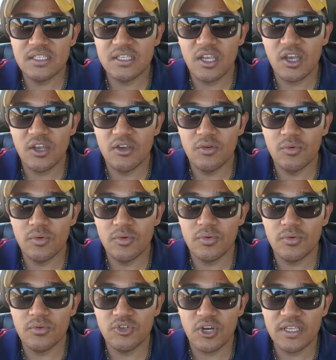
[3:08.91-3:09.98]

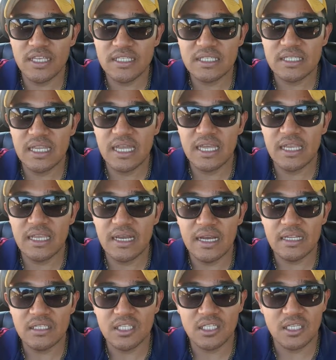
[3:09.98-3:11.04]
So we tried yesterday,
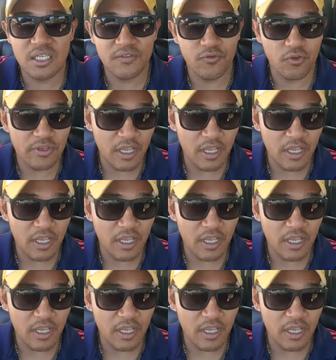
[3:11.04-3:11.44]
unsuccessful,